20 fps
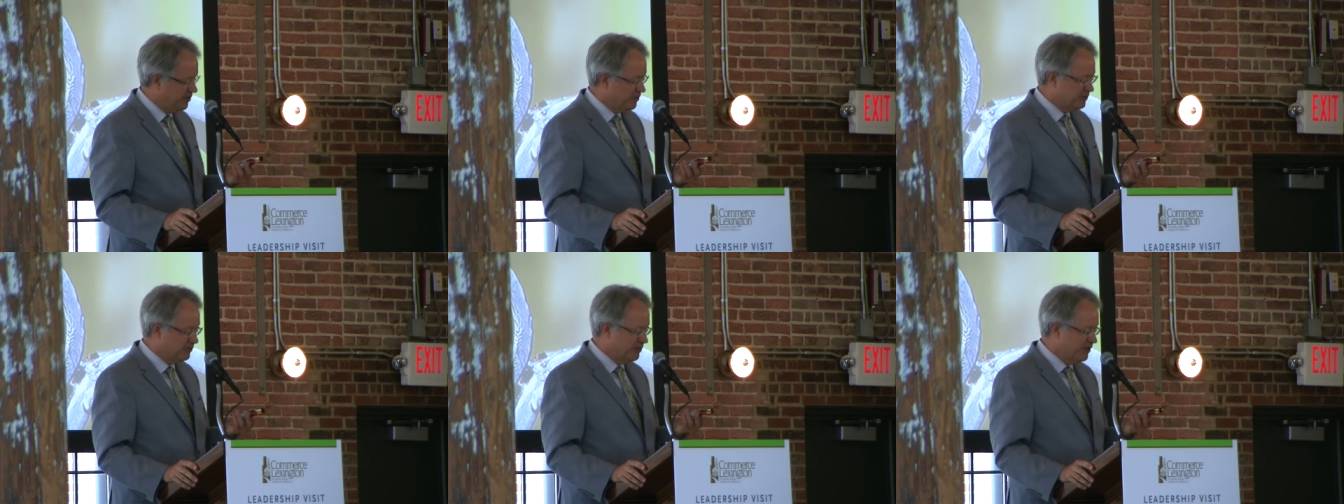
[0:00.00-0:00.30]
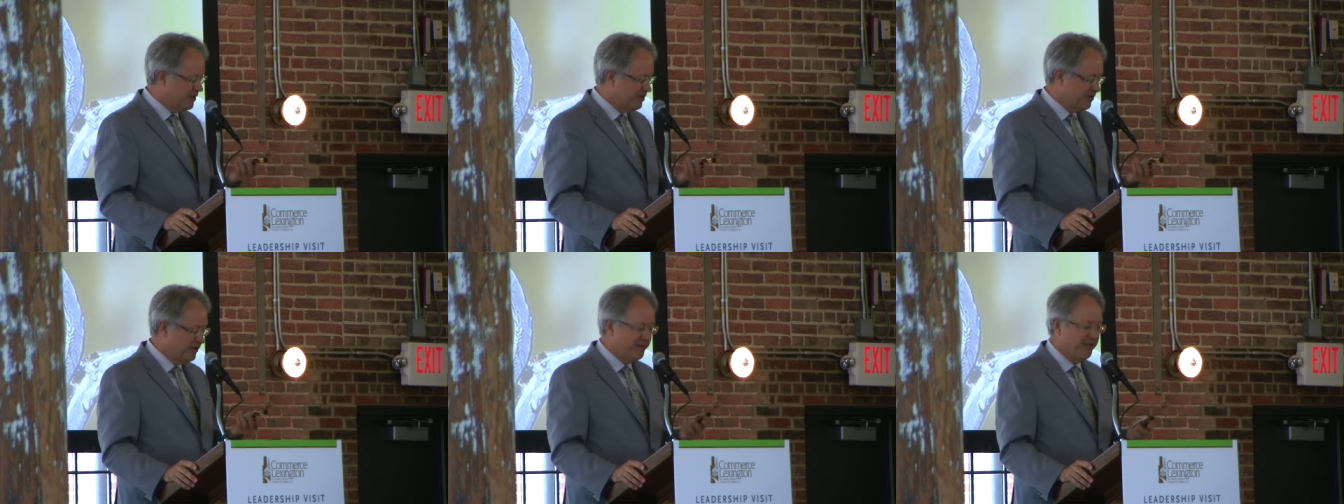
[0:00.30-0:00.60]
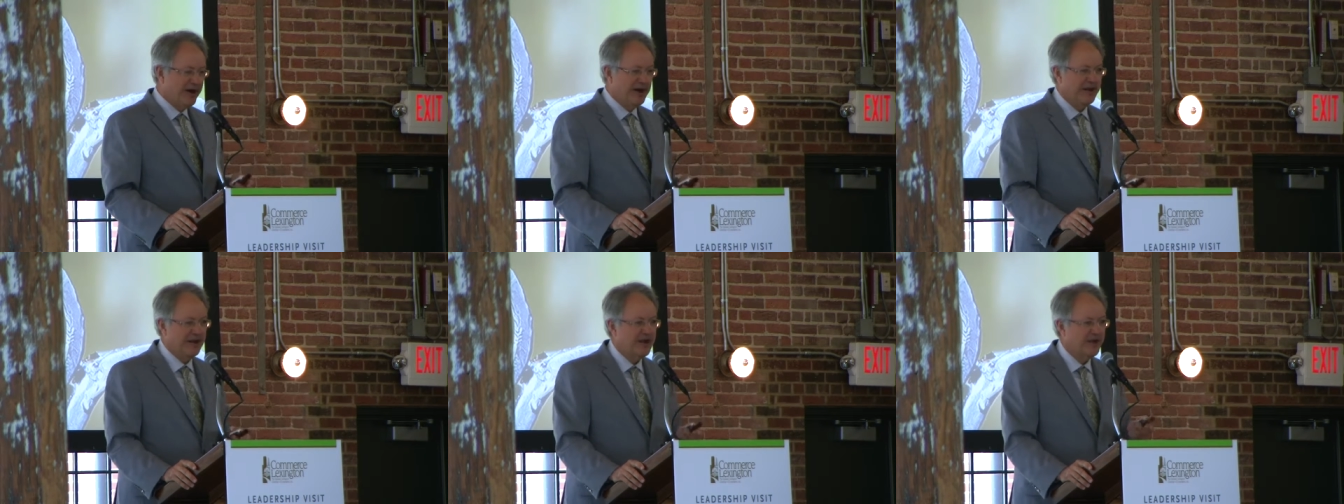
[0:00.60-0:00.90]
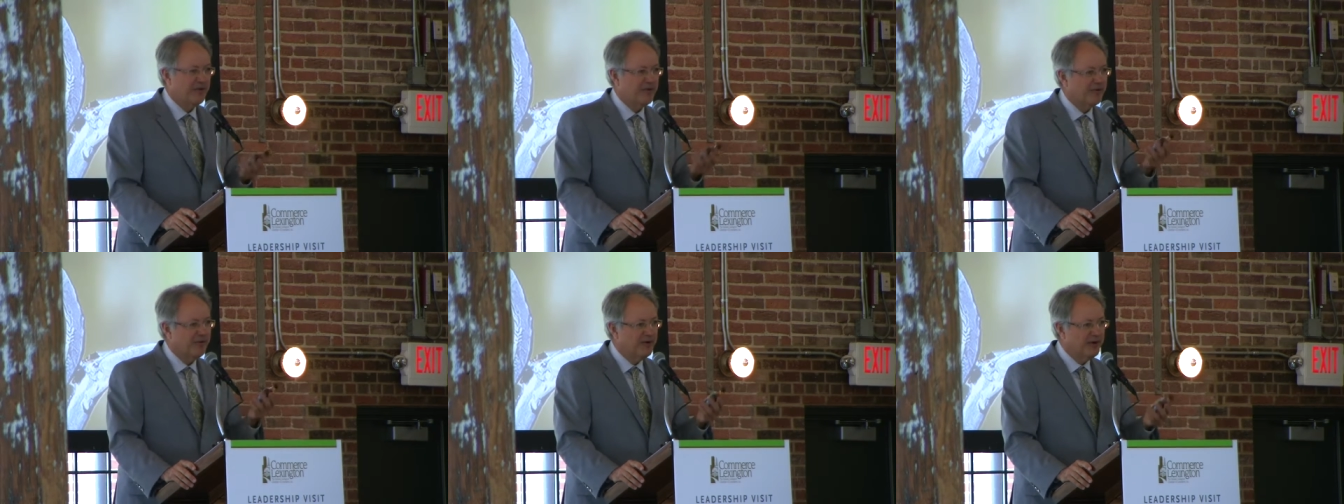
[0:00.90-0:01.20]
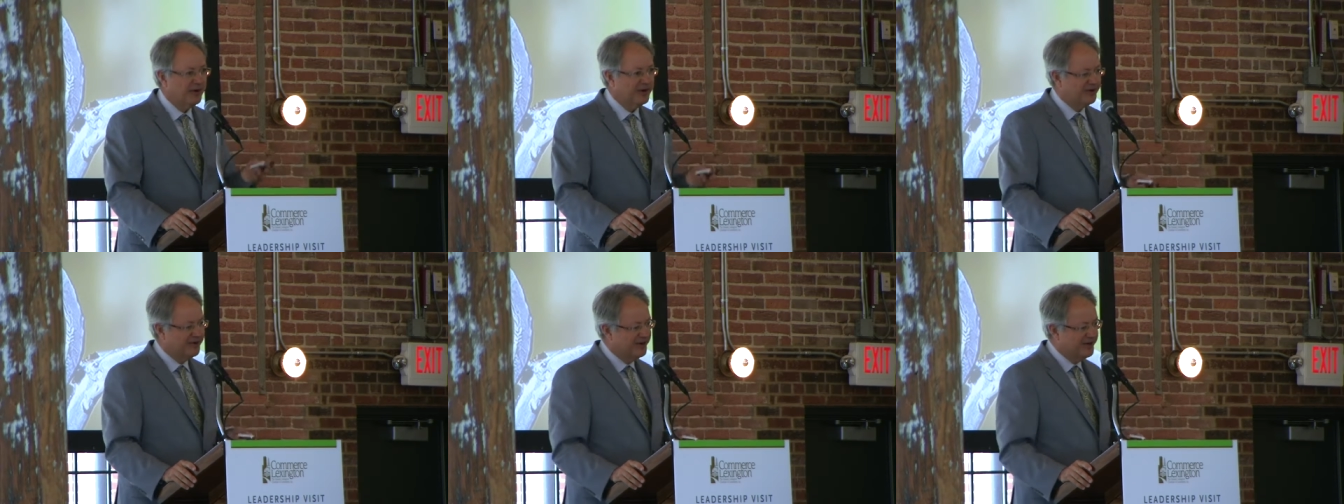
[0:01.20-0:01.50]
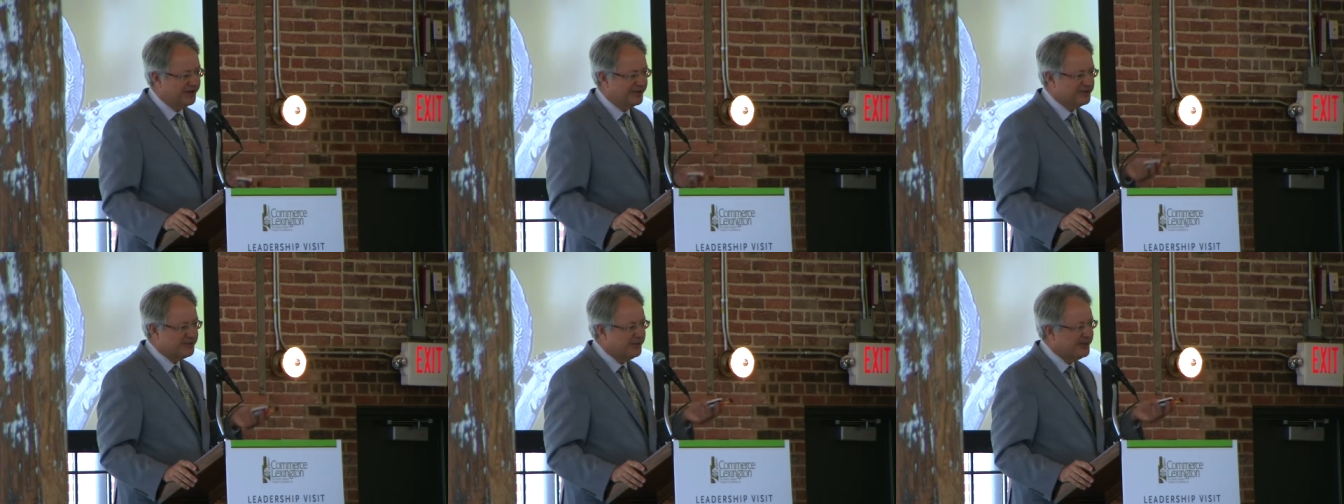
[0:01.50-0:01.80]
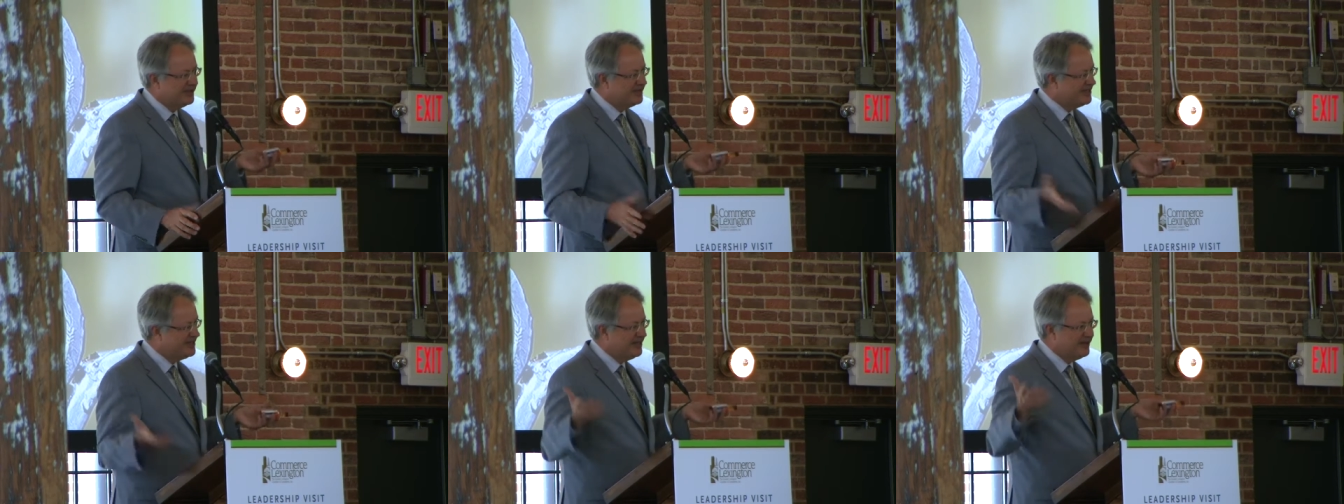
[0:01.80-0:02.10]
was wondering why y'all would want to drink
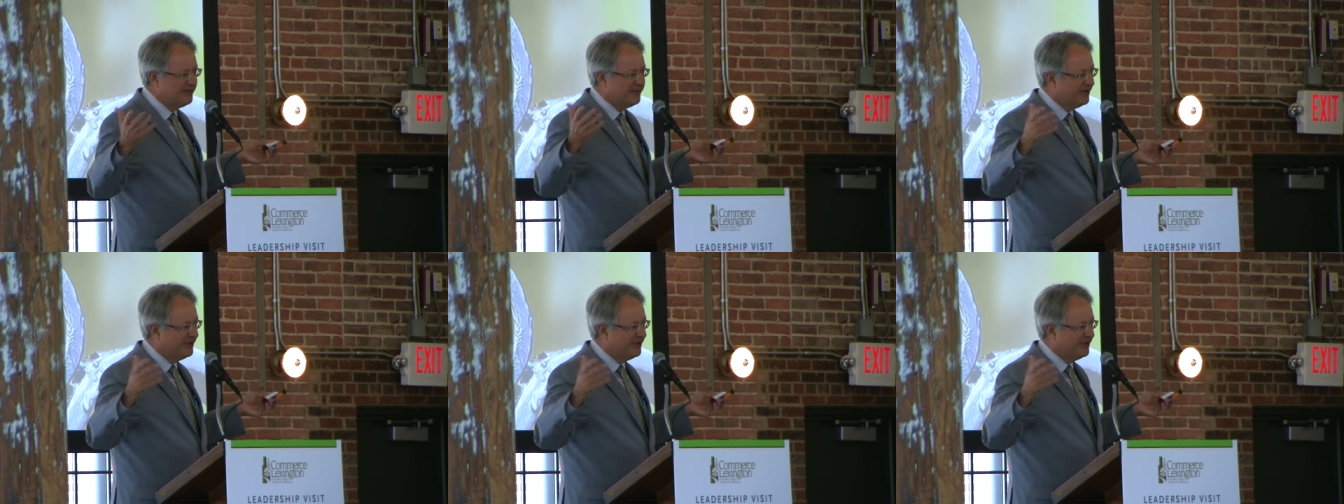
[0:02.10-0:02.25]
sweet tea